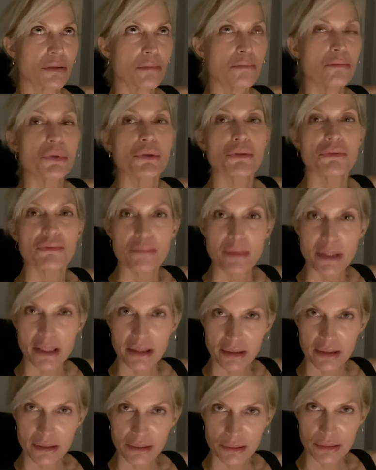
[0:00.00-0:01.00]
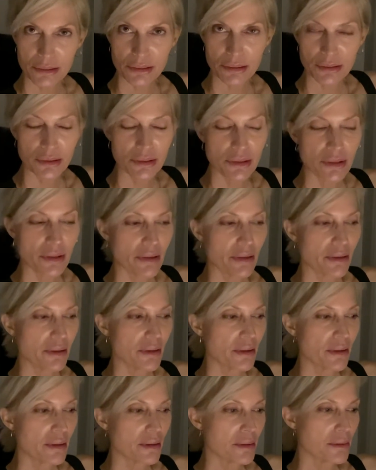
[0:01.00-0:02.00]
movement
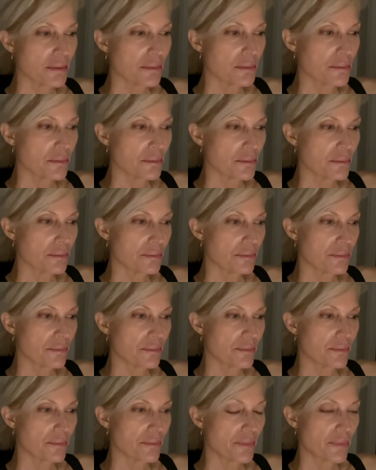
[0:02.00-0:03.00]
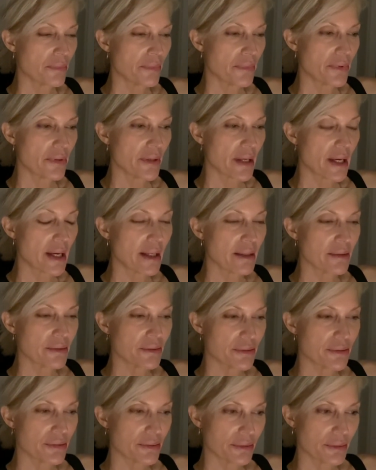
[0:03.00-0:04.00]
um, that
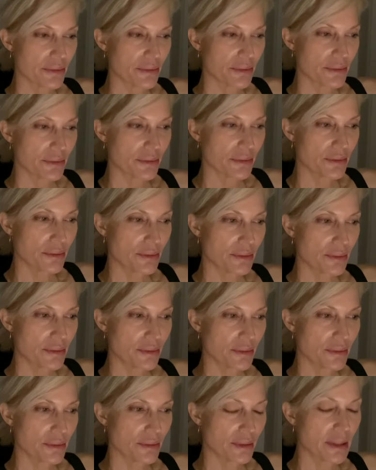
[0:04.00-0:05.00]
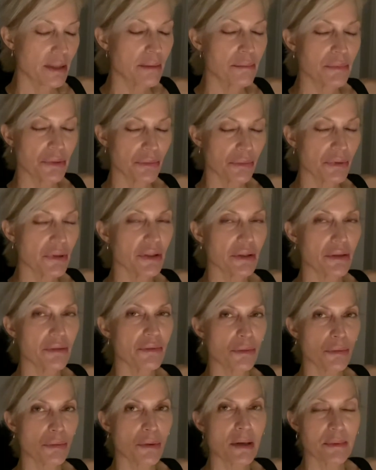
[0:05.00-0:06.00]
can be really
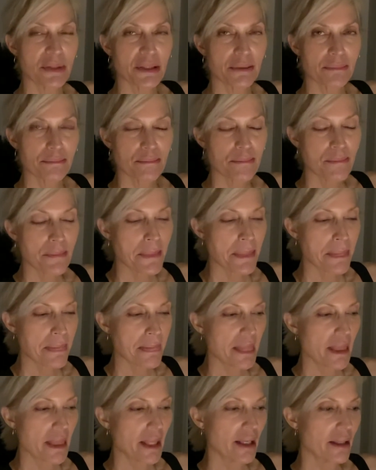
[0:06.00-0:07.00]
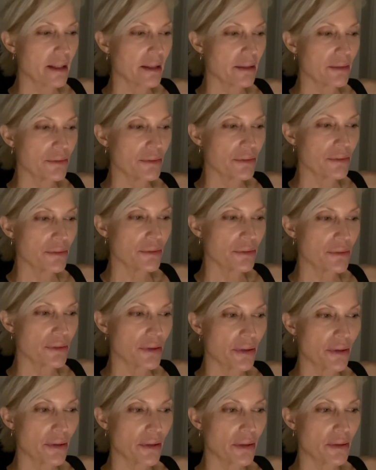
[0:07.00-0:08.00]
overwhelming. And
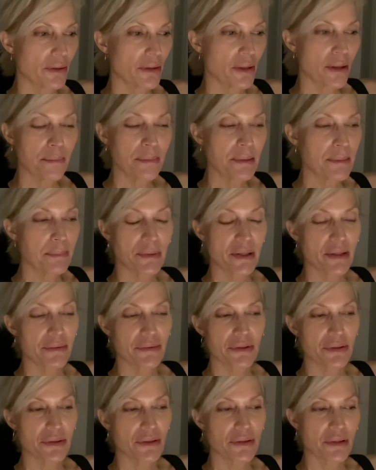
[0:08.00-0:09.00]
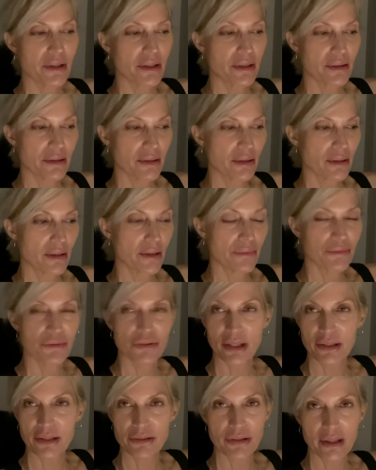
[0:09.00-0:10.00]
there are people out there that have
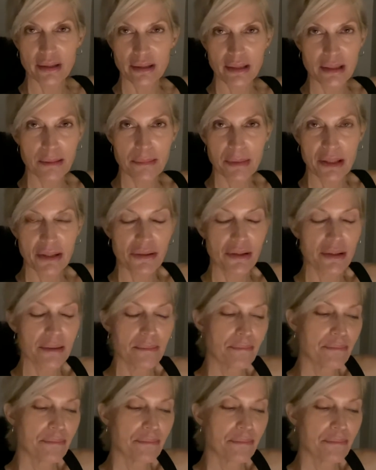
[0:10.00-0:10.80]
tried talking about it.